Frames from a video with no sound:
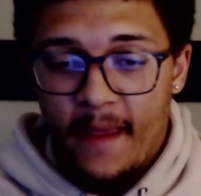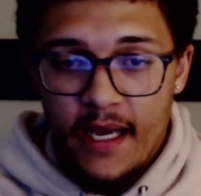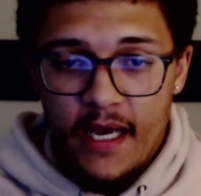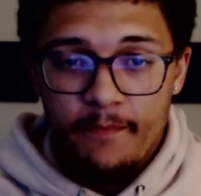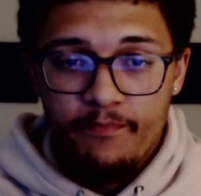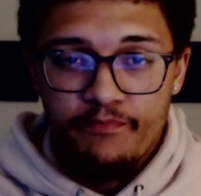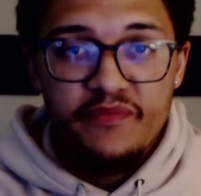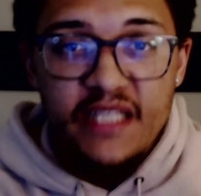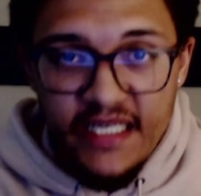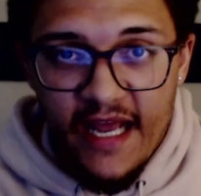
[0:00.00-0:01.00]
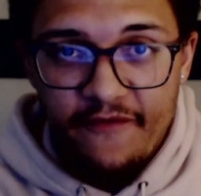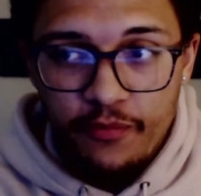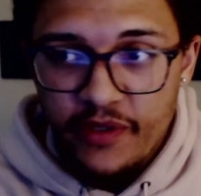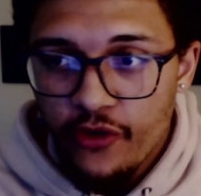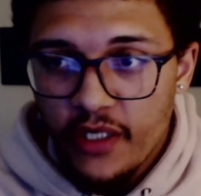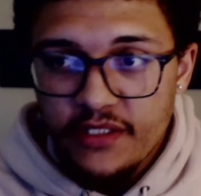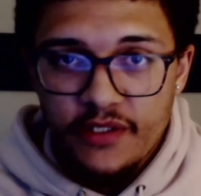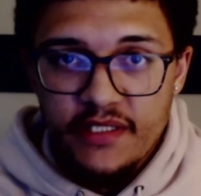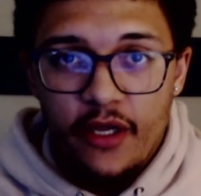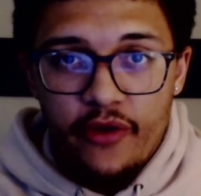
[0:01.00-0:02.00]
Um, didn't have their blinker on, so
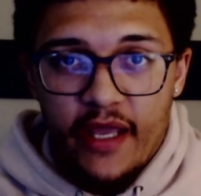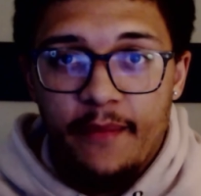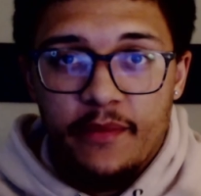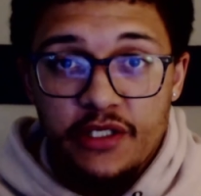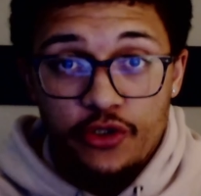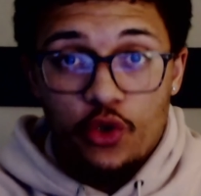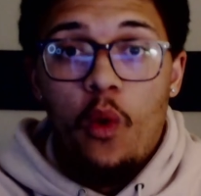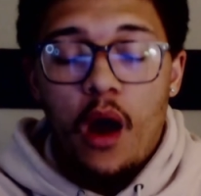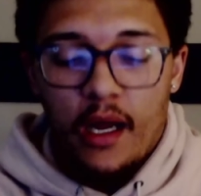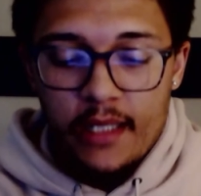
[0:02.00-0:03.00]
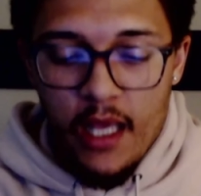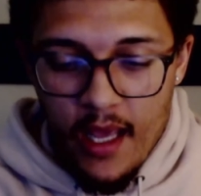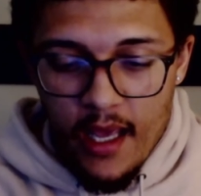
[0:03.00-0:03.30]
I was like, okay, I'm clear to walk.